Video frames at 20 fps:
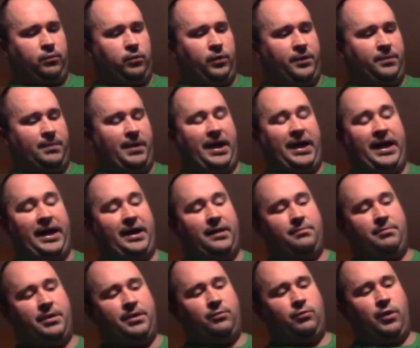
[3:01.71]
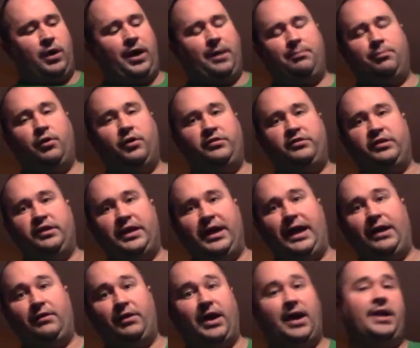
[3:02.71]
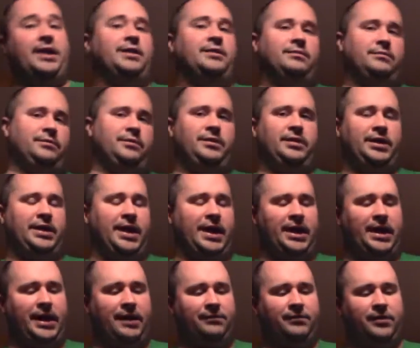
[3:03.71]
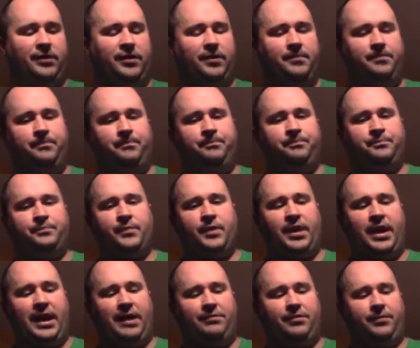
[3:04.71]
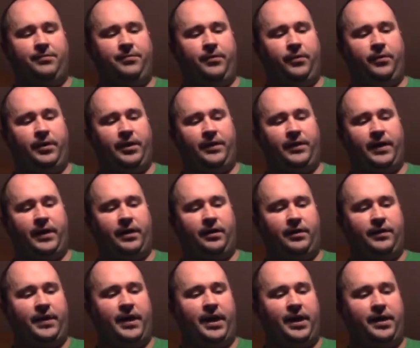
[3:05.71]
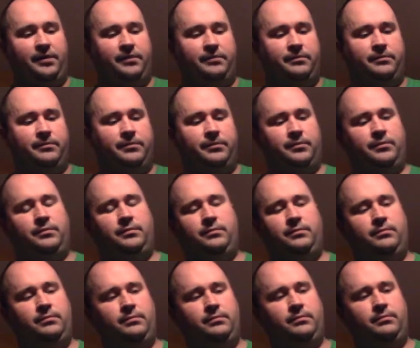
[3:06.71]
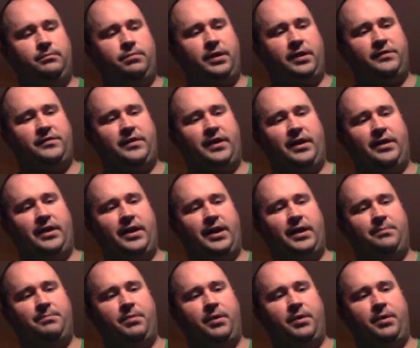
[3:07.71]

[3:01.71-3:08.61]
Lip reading: my hand, but while I'm pushing down on it, you kind of have to have the food in there and then press down on it.